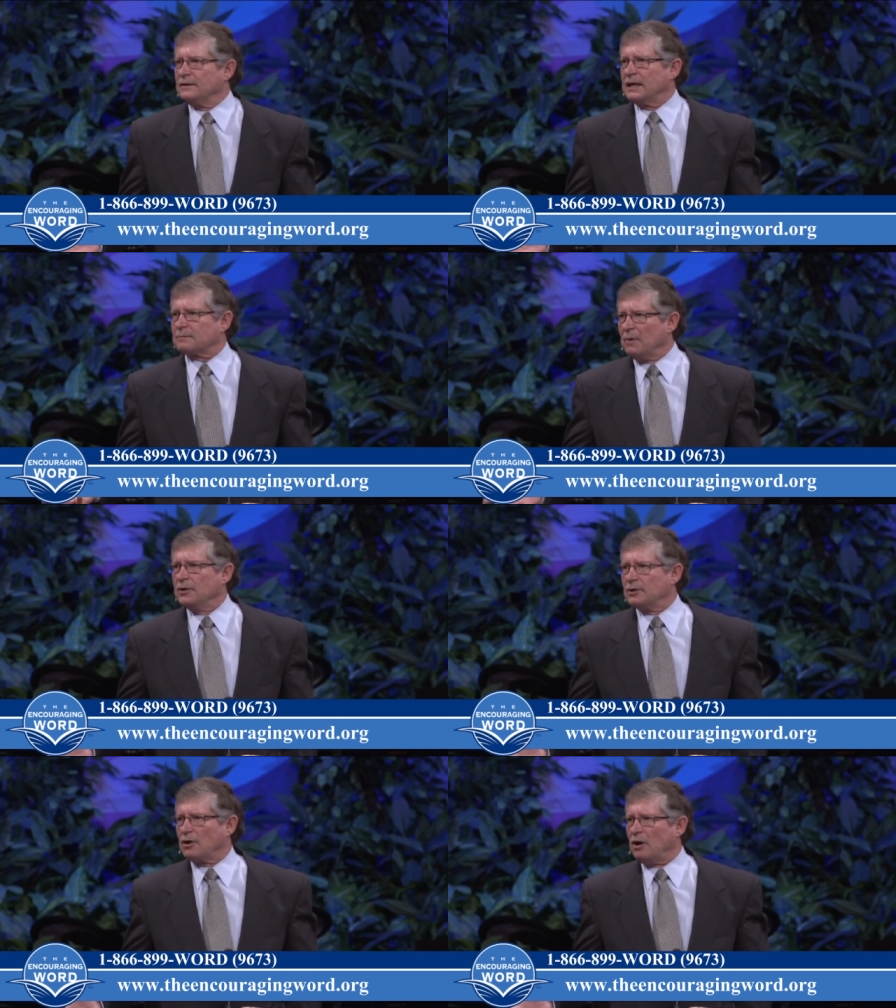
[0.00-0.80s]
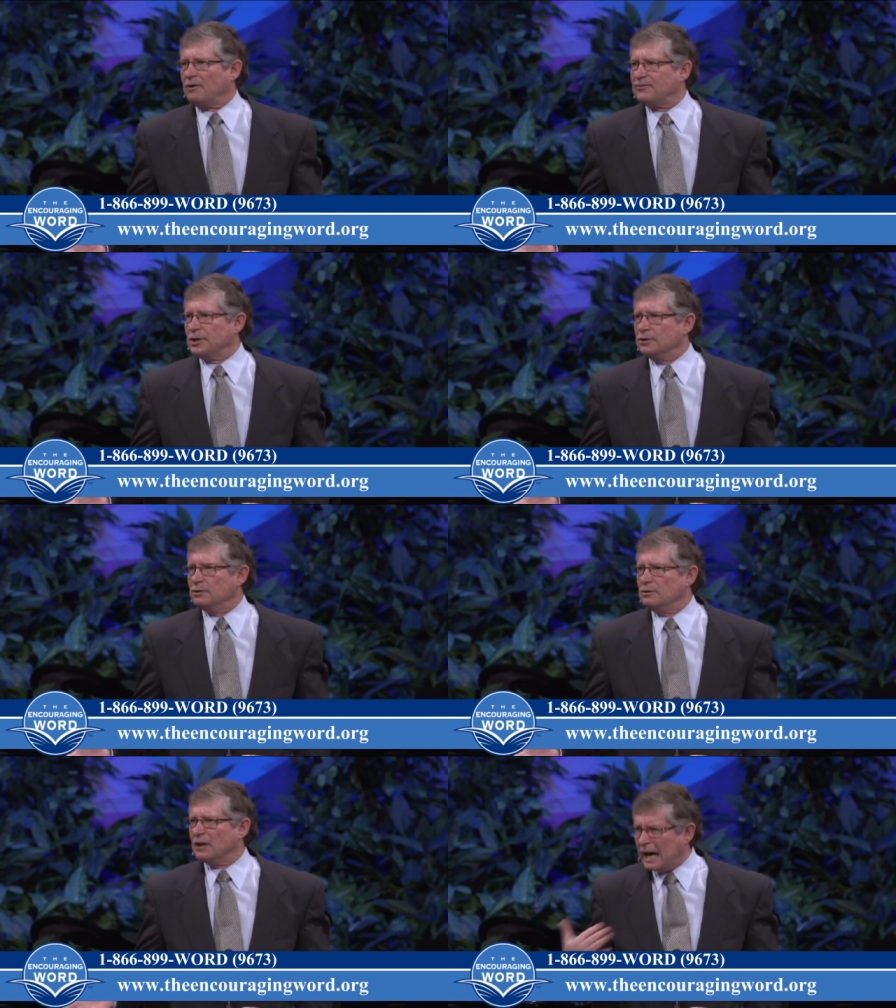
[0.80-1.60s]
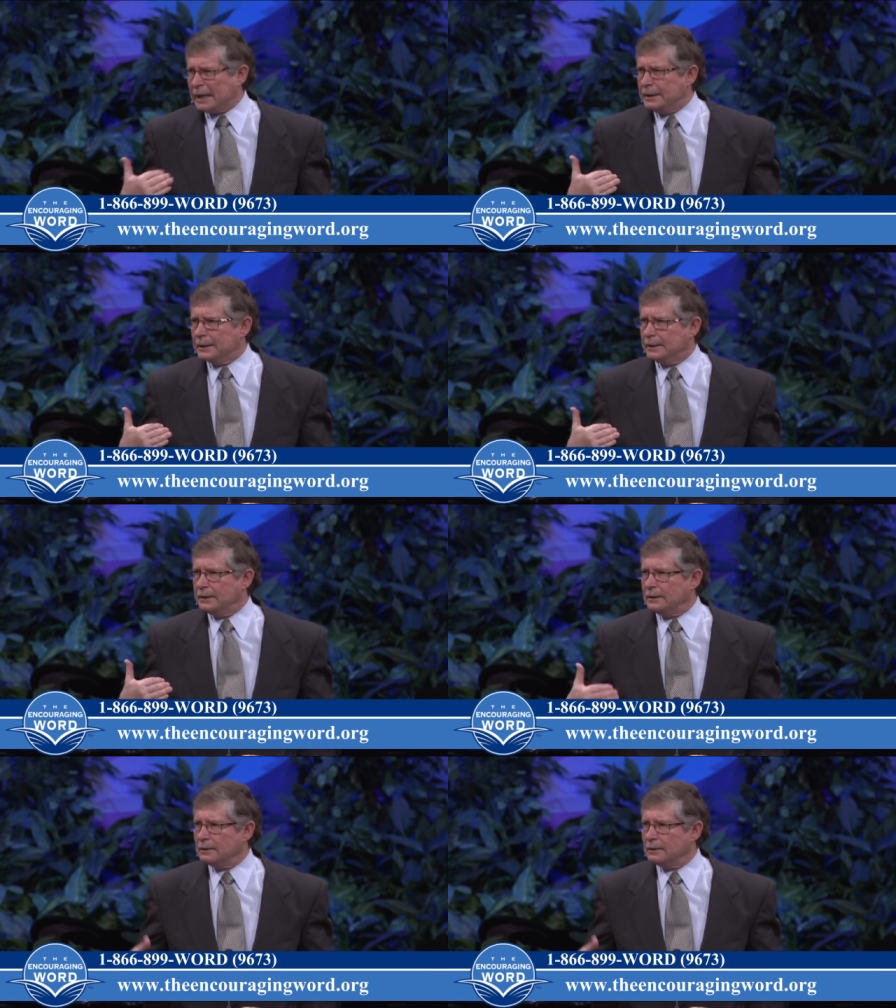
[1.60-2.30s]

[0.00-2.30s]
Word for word: that motor car for you. I did.